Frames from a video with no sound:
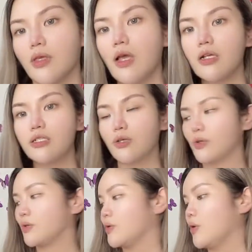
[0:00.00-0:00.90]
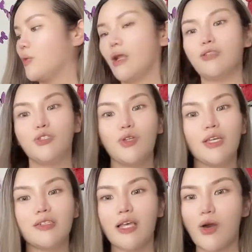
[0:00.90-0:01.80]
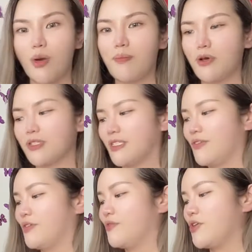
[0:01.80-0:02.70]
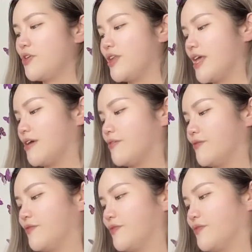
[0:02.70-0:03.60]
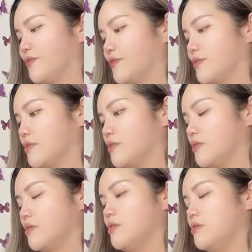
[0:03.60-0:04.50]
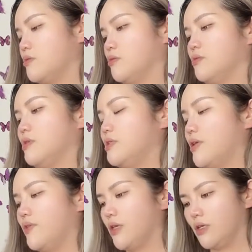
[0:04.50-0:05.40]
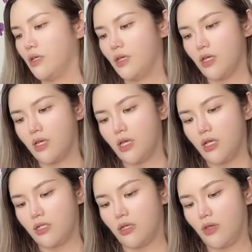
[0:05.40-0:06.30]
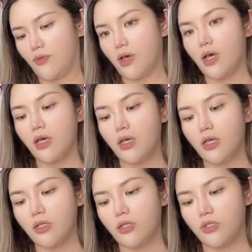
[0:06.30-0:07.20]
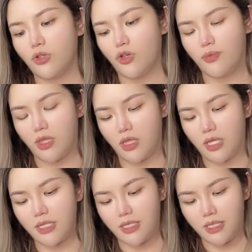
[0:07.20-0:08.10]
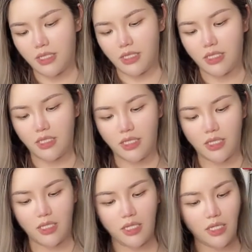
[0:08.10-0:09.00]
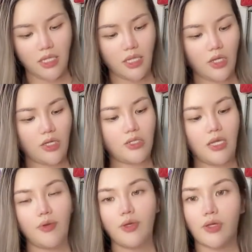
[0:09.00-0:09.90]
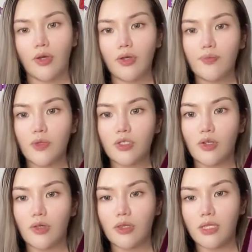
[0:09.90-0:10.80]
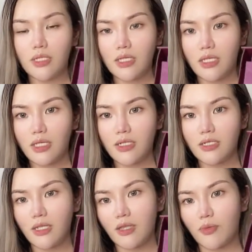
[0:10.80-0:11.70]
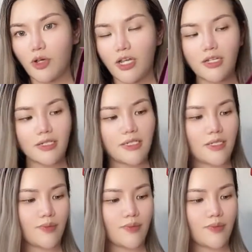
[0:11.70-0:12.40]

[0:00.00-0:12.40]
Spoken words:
So what I'll do is I'll unbox it for you now. Oh, it's heavy. So if I just open this, so here we go. So this is the products.